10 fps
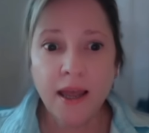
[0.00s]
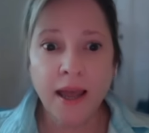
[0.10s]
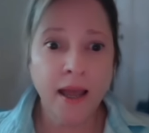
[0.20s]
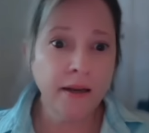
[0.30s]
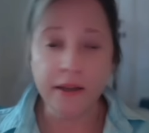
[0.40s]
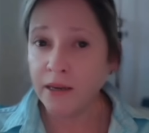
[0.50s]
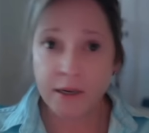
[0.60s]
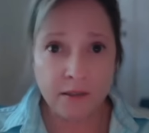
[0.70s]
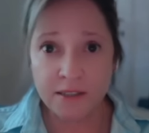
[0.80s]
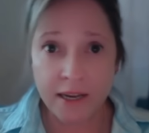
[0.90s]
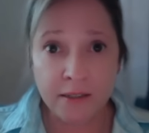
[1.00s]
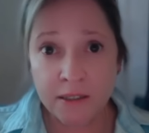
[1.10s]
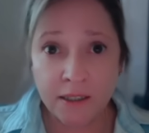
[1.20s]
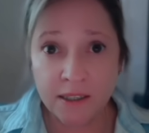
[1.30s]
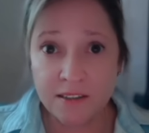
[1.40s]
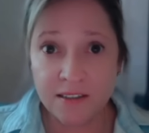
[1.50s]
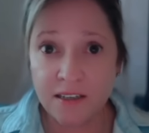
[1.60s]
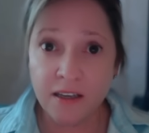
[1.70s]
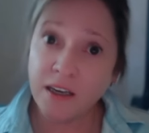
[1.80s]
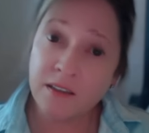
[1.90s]
And Dan didn't get to see
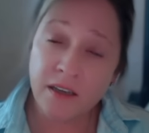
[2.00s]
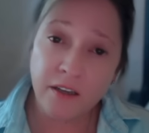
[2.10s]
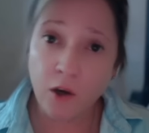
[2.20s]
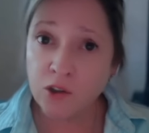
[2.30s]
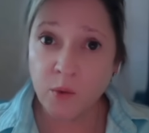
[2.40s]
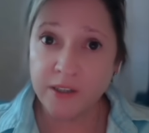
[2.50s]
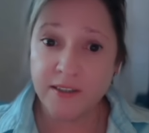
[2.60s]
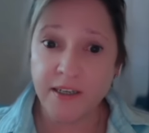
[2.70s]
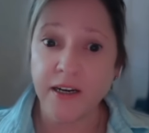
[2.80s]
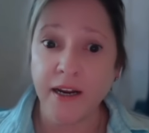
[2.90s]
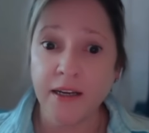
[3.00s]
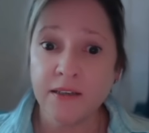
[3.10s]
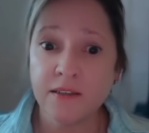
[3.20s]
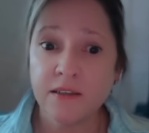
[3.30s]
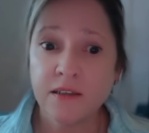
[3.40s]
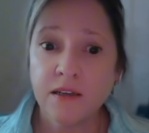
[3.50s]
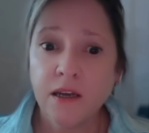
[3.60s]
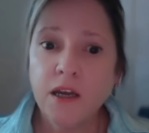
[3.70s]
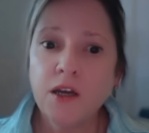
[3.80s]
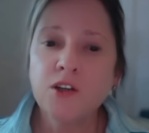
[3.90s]
the kids on those Wednesday nights.
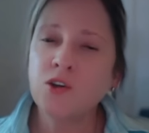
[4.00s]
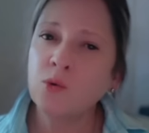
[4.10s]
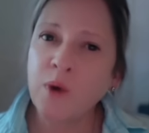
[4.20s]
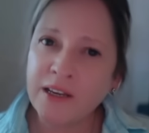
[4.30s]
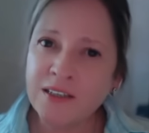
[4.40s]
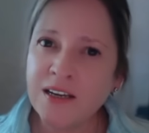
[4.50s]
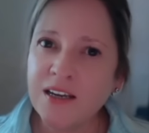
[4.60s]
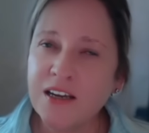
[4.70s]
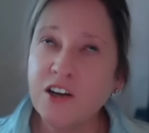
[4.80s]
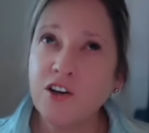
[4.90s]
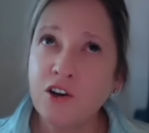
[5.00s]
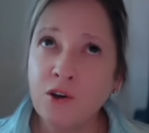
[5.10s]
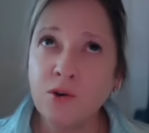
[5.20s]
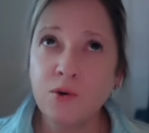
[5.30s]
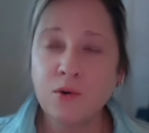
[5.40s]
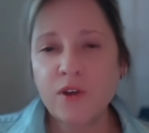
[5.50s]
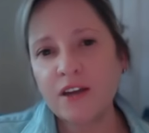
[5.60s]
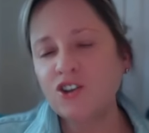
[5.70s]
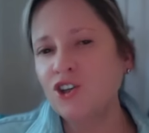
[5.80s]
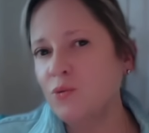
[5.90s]
So Wendy knew that
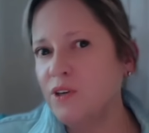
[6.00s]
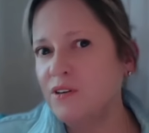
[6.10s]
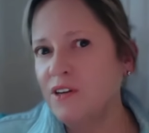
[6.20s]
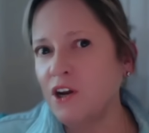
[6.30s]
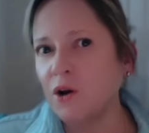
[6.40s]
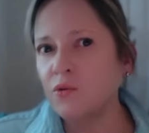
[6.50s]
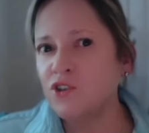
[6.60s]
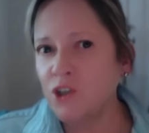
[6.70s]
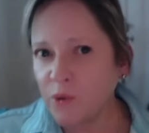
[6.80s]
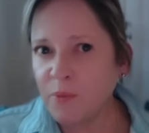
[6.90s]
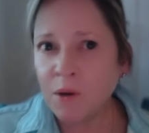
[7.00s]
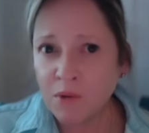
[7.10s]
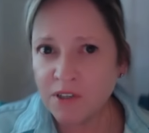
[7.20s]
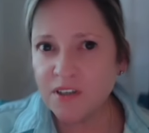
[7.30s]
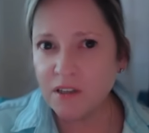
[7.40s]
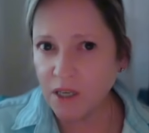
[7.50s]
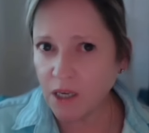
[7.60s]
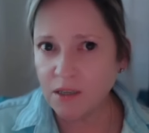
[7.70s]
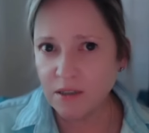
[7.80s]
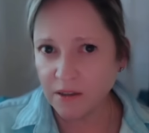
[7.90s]
she would be able to see the
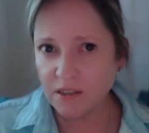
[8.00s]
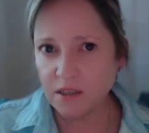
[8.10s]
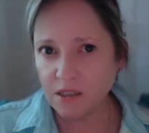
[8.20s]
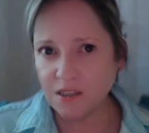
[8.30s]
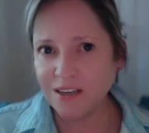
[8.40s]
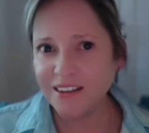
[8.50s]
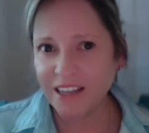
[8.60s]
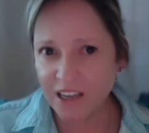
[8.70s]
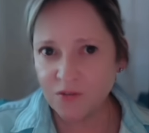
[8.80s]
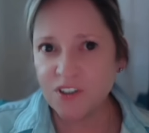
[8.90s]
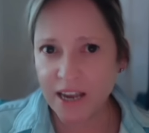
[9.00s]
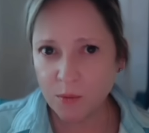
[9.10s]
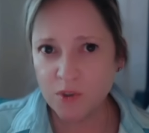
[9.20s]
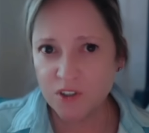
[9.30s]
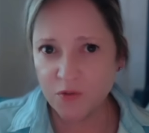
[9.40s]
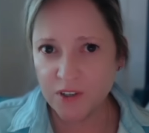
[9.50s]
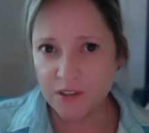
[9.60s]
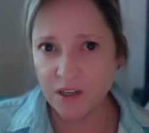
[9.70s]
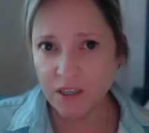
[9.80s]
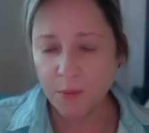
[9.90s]
kids on the 16th if Dan was
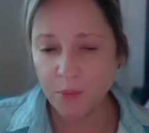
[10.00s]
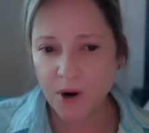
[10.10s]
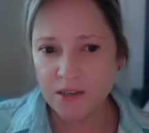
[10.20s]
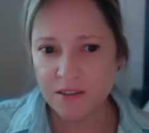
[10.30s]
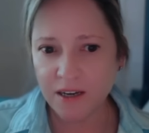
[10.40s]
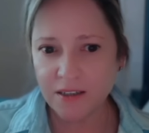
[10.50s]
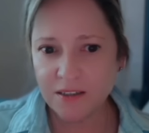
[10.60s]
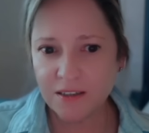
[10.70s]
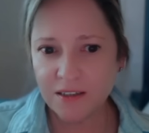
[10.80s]
physically present.